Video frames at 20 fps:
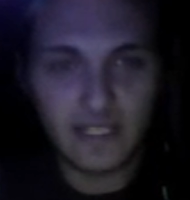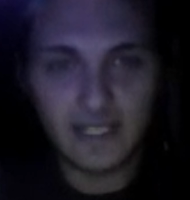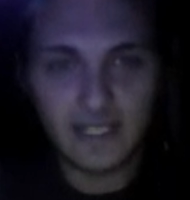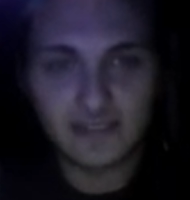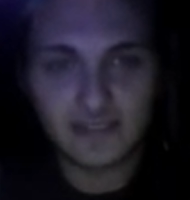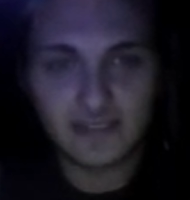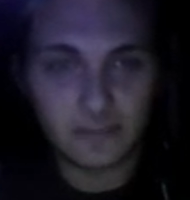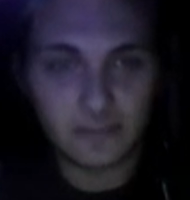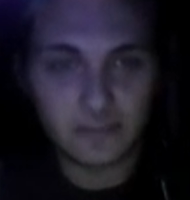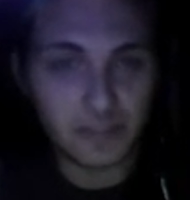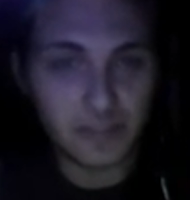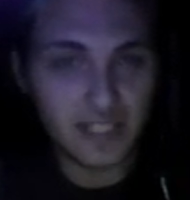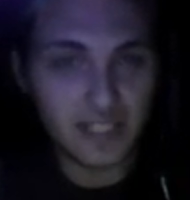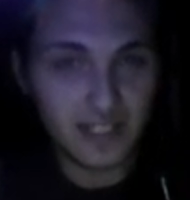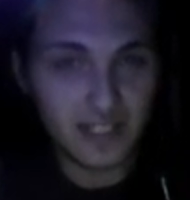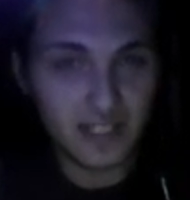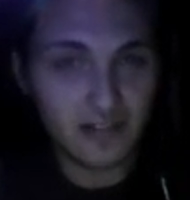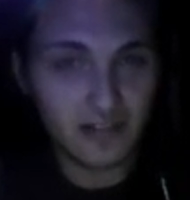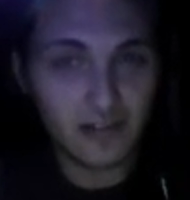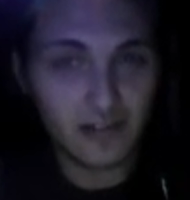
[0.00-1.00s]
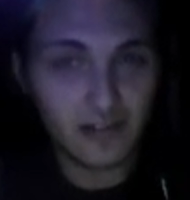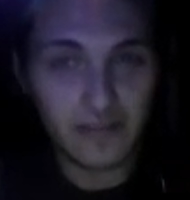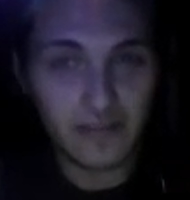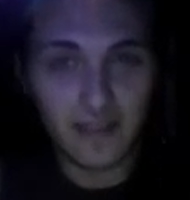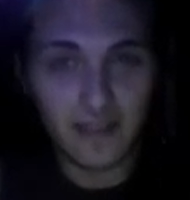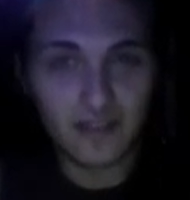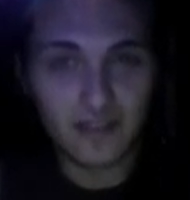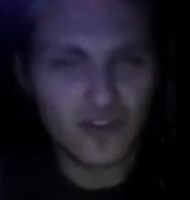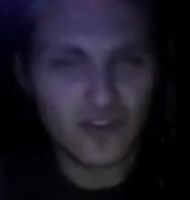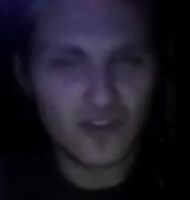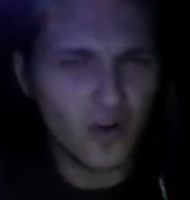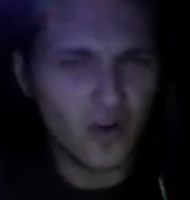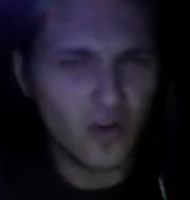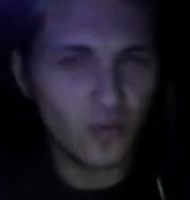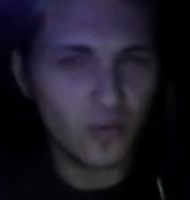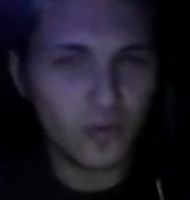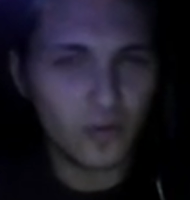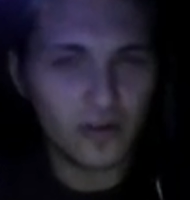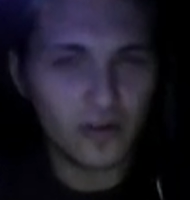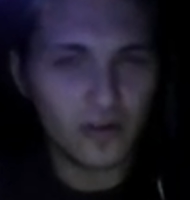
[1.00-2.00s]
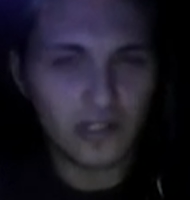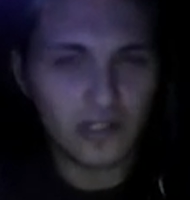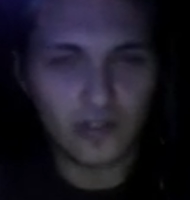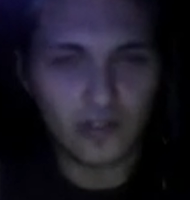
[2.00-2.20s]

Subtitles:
inks in particular that don't work